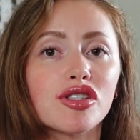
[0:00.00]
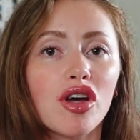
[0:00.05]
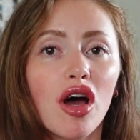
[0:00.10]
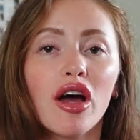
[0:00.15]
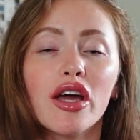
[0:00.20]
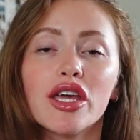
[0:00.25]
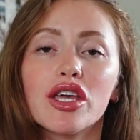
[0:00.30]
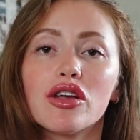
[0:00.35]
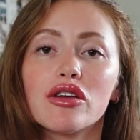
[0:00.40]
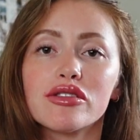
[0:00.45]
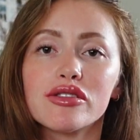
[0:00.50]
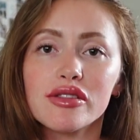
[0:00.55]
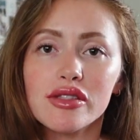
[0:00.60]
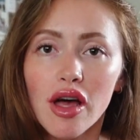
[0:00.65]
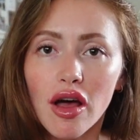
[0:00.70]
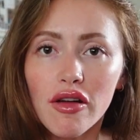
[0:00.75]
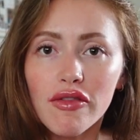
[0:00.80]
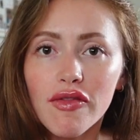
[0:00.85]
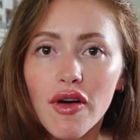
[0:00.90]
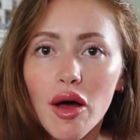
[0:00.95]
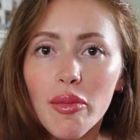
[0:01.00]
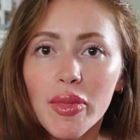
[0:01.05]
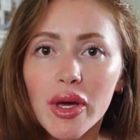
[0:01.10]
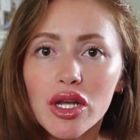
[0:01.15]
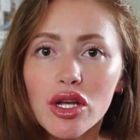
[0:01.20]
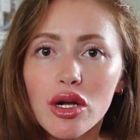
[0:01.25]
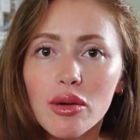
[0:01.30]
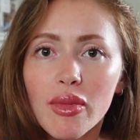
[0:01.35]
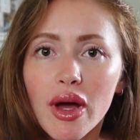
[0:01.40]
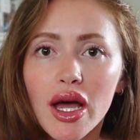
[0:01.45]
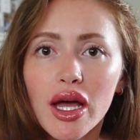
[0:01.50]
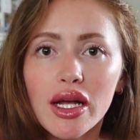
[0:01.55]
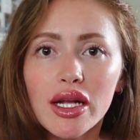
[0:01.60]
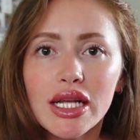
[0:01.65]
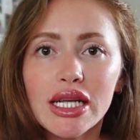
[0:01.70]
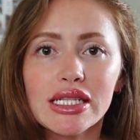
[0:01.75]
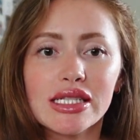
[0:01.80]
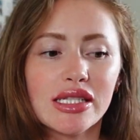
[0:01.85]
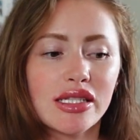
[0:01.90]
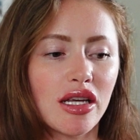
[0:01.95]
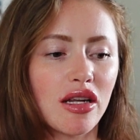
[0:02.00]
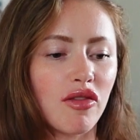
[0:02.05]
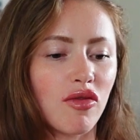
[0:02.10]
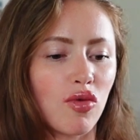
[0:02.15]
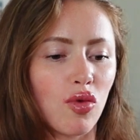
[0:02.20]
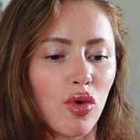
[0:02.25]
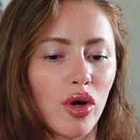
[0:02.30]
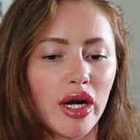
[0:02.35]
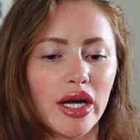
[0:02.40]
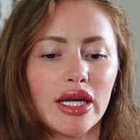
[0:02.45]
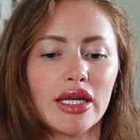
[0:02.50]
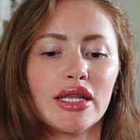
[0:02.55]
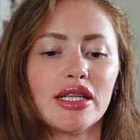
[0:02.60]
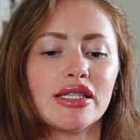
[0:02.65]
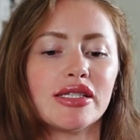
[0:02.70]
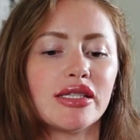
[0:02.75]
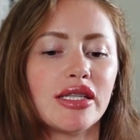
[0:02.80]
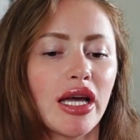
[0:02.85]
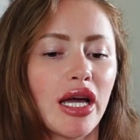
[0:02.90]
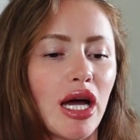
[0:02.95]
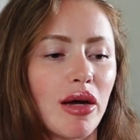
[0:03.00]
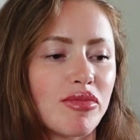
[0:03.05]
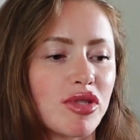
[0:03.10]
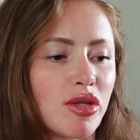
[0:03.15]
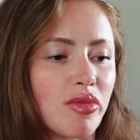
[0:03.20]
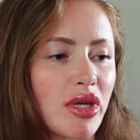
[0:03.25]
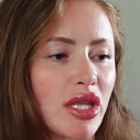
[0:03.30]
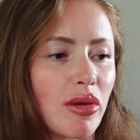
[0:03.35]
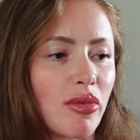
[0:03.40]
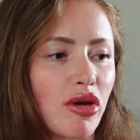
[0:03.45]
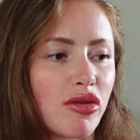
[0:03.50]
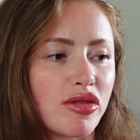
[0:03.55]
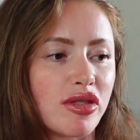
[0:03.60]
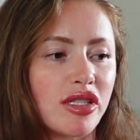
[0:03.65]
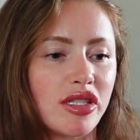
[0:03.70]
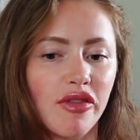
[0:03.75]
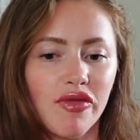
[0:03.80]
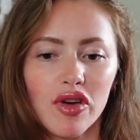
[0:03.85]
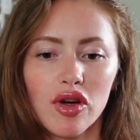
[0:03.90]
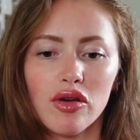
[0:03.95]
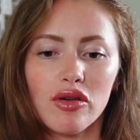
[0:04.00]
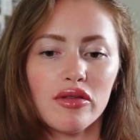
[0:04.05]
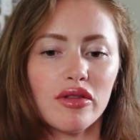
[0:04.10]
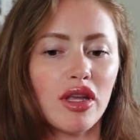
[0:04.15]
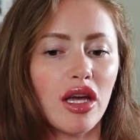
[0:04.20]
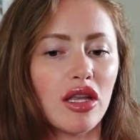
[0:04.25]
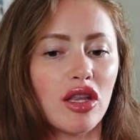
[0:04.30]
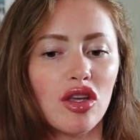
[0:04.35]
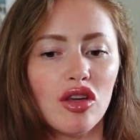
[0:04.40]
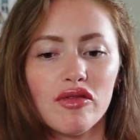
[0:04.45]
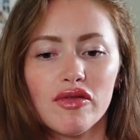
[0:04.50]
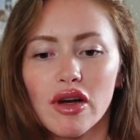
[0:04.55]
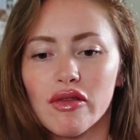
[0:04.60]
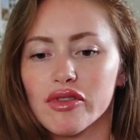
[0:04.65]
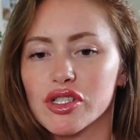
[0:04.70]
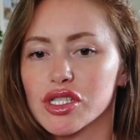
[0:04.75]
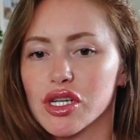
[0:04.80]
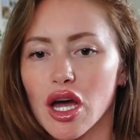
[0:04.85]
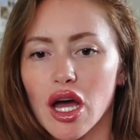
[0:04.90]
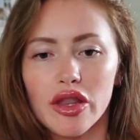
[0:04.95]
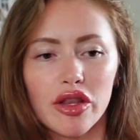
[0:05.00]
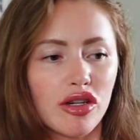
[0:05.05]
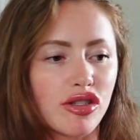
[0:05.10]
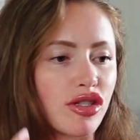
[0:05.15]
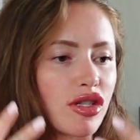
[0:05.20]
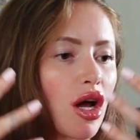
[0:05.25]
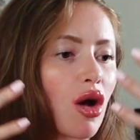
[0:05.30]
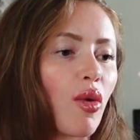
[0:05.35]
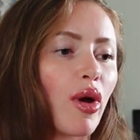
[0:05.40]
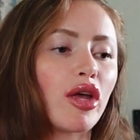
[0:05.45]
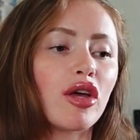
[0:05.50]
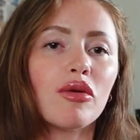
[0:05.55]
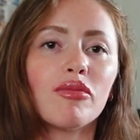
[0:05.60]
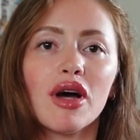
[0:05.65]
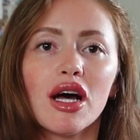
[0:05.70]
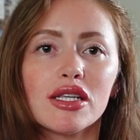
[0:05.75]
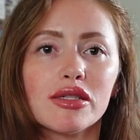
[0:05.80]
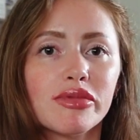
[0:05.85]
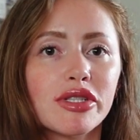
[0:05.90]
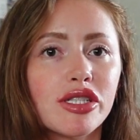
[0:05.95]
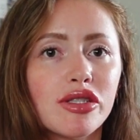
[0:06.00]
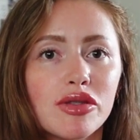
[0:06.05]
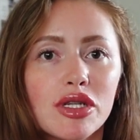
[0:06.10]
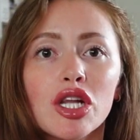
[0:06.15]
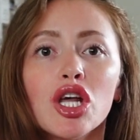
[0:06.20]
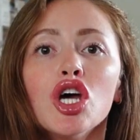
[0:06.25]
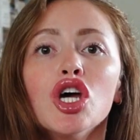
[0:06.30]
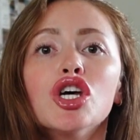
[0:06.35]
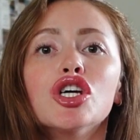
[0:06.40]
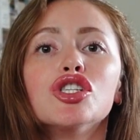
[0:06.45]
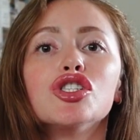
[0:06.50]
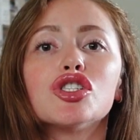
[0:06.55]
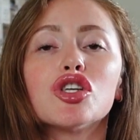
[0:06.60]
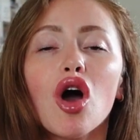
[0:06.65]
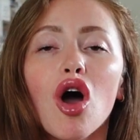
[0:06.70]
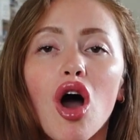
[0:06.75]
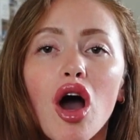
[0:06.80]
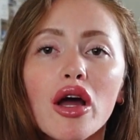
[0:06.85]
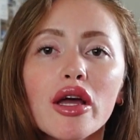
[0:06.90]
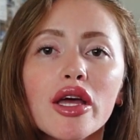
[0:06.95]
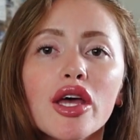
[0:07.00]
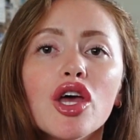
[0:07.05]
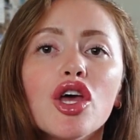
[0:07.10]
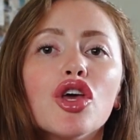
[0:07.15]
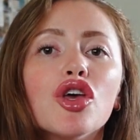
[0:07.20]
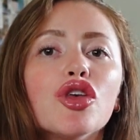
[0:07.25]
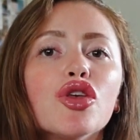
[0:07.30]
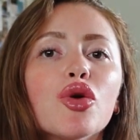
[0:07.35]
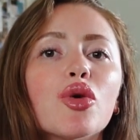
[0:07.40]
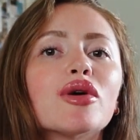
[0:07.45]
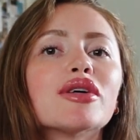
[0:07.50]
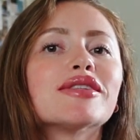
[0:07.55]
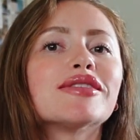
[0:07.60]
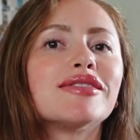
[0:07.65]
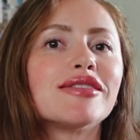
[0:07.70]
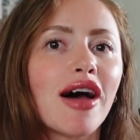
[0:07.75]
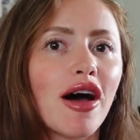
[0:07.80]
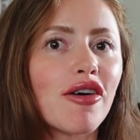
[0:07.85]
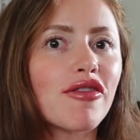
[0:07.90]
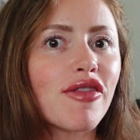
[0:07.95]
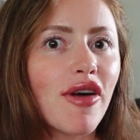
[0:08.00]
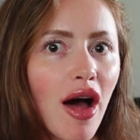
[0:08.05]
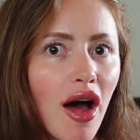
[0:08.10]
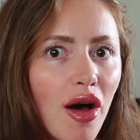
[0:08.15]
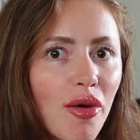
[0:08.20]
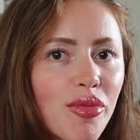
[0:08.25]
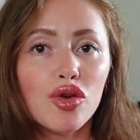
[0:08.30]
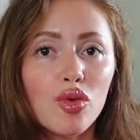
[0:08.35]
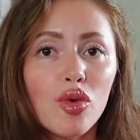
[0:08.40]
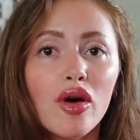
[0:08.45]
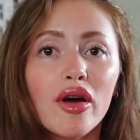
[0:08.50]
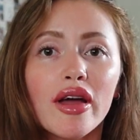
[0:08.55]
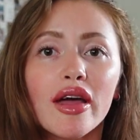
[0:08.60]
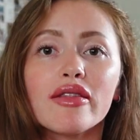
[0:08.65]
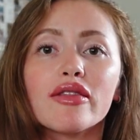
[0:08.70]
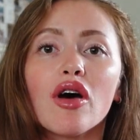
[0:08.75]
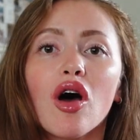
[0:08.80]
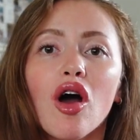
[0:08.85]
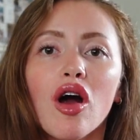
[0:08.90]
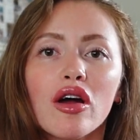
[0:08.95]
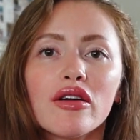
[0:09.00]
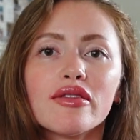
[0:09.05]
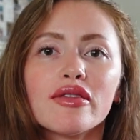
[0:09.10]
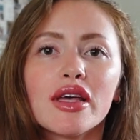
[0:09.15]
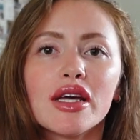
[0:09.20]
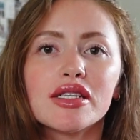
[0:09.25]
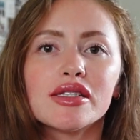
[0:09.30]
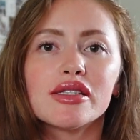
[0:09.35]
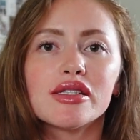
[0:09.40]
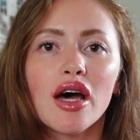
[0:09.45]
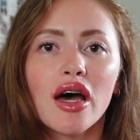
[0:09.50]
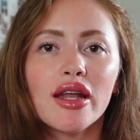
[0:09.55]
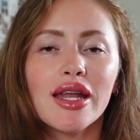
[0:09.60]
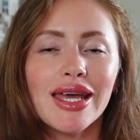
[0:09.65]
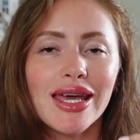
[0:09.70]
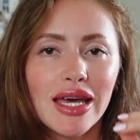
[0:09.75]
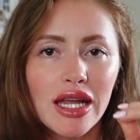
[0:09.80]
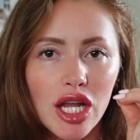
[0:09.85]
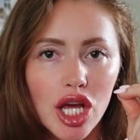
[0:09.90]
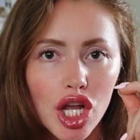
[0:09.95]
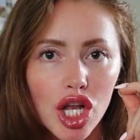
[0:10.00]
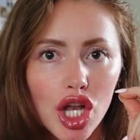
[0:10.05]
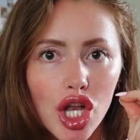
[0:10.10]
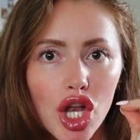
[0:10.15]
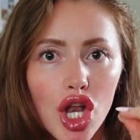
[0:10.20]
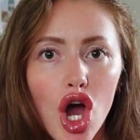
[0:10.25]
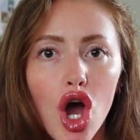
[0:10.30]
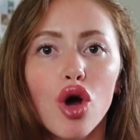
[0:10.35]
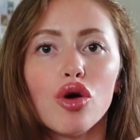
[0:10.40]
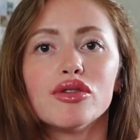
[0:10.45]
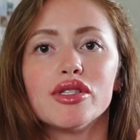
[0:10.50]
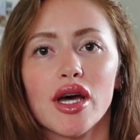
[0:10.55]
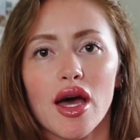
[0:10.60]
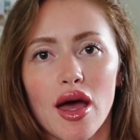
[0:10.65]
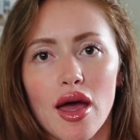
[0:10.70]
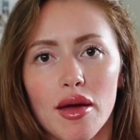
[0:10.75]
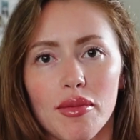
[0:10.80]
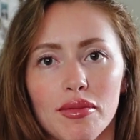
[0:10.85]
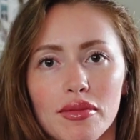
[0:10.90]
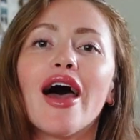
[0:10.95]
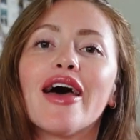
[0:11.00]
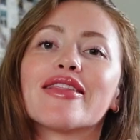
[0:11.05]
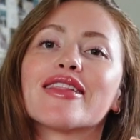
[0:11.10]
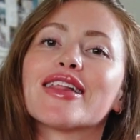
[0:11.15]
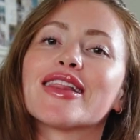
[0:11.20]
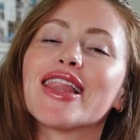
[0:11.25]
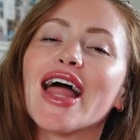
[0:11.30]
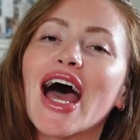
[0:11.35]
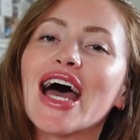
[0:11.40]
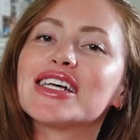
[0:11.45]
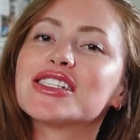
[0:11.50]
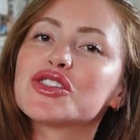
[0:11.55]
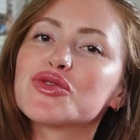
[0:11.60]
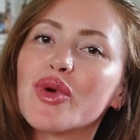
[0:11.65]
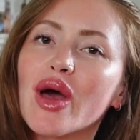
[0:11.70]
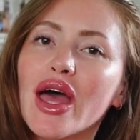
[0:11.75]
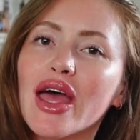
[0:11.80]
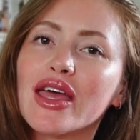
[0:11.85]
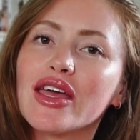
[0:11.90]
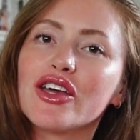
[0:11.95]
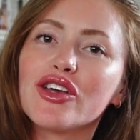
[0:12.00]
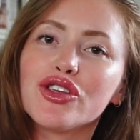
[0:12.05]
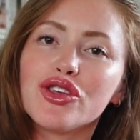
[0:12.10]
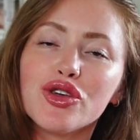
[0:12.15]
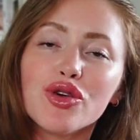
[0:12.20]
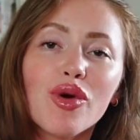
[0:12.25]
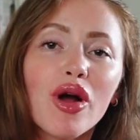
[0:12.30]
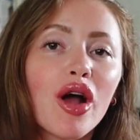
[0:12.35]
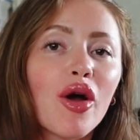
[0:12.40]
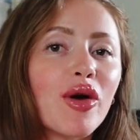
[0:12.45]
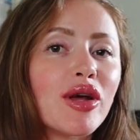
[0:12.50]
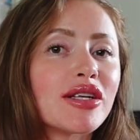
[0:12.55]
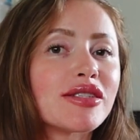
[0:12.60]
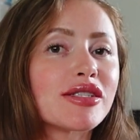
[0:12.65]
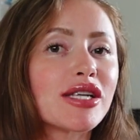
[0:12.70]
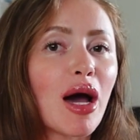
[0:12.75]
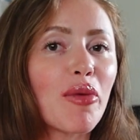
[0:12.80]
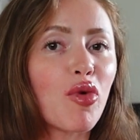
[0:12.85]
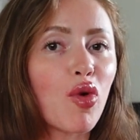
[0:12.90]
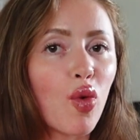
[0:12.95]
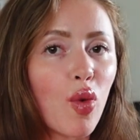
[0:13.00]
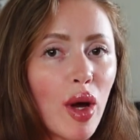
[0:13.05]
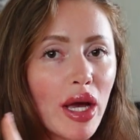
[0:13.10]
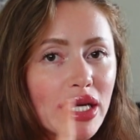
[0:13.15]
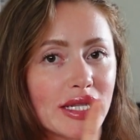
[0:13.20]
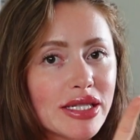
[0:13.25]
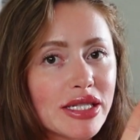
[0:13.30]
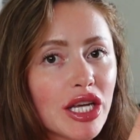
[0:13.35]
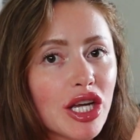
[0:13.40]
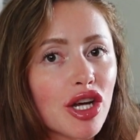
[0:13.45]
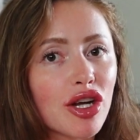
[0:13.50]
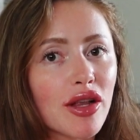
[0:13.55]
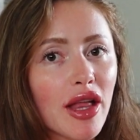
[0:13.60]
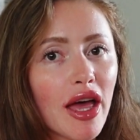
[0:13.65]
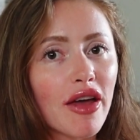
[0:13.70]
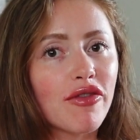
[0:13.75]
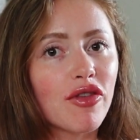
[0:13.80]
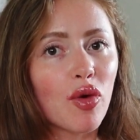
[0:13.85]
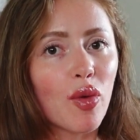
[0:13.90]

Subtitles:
talking yourself up in your mind instead of working this thing up to be the most difficult thing that you've ever done, there's no way you can possibly do it, talk yourself up. You will get the hard things done in no time. And the last way you are going to stop wasting your life